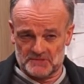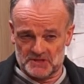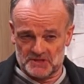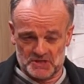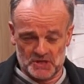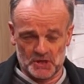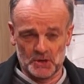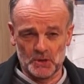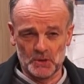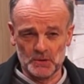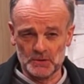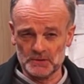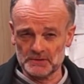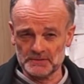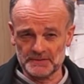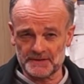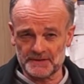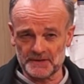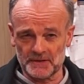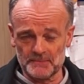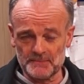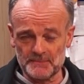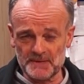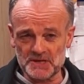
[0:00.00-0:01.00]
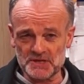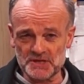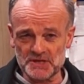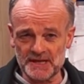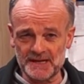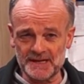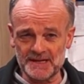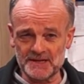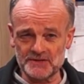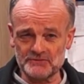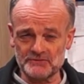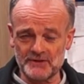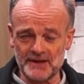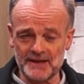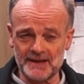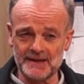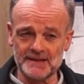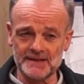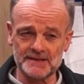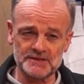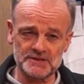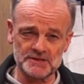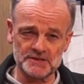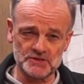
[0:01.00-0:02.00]
tools or
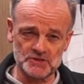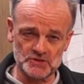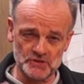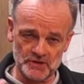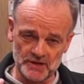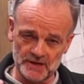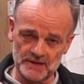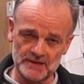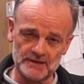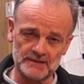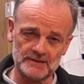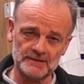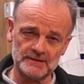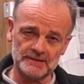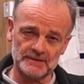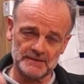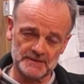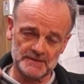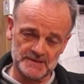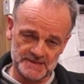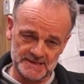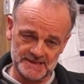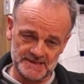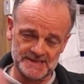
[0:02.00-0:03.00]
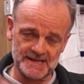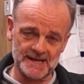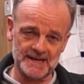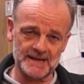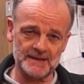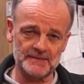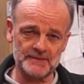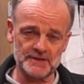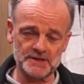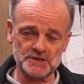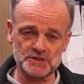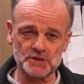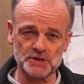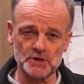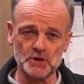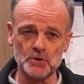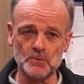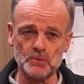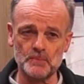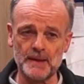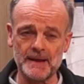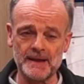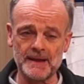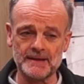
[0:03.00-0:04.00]
machinery to drill to take the
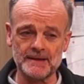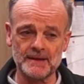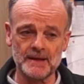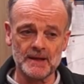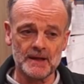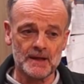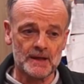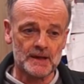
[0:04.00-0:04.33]
tube in,